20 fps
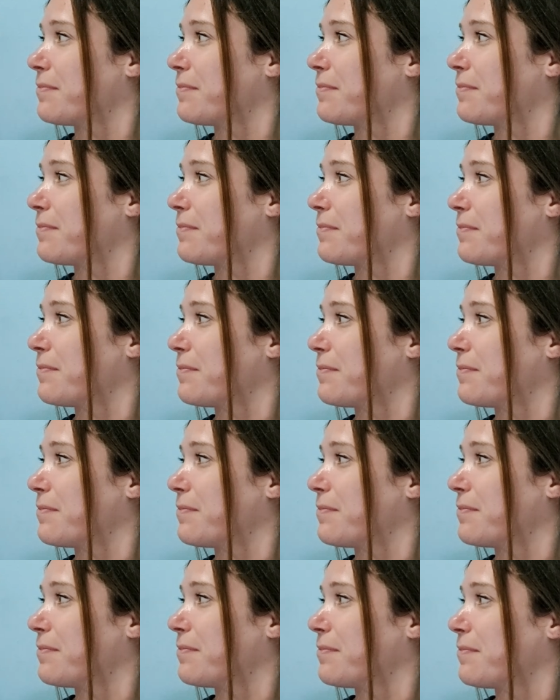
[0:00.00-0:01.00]

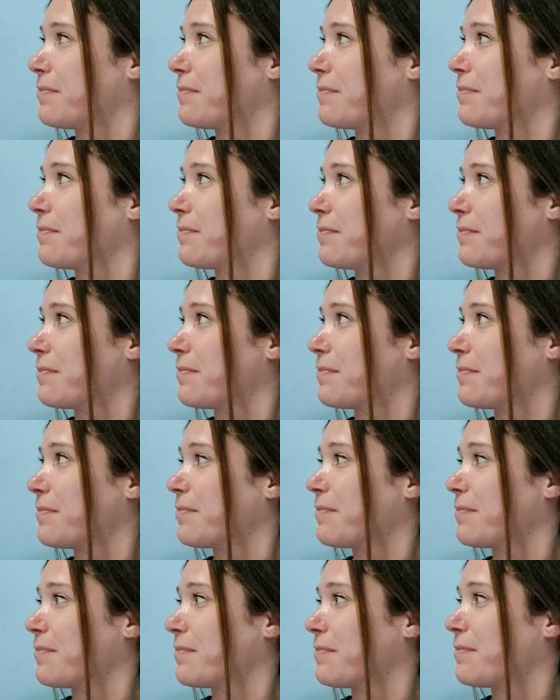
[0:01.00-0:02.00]

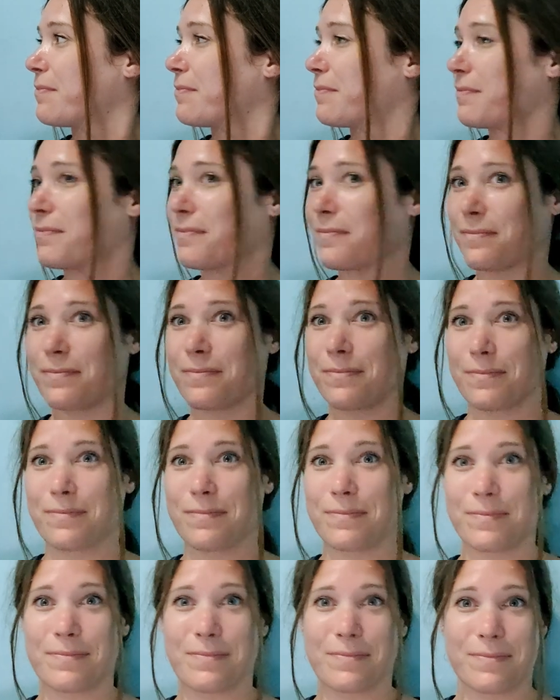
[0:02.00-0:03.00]

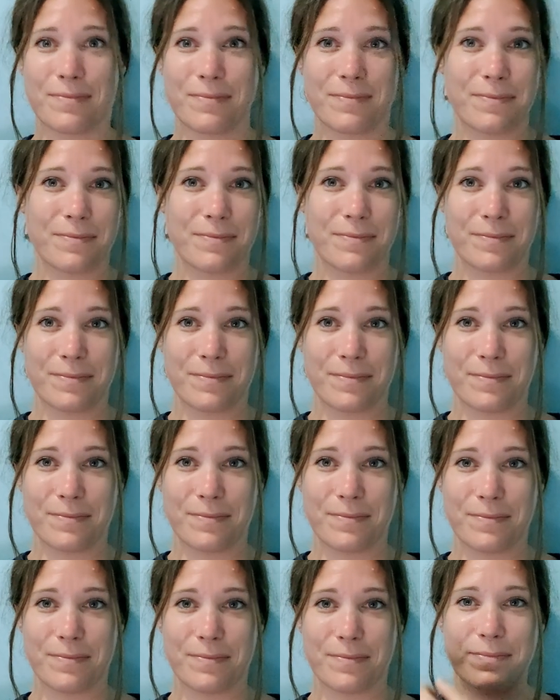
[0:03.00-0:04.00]

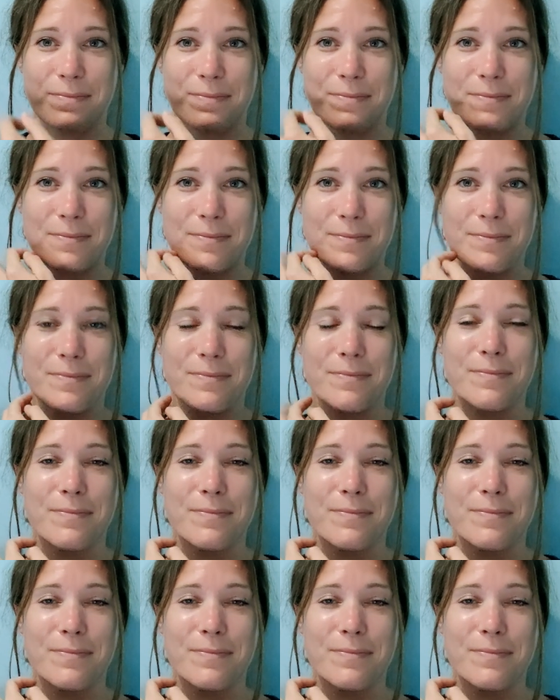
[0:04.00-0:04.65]
(not speaking)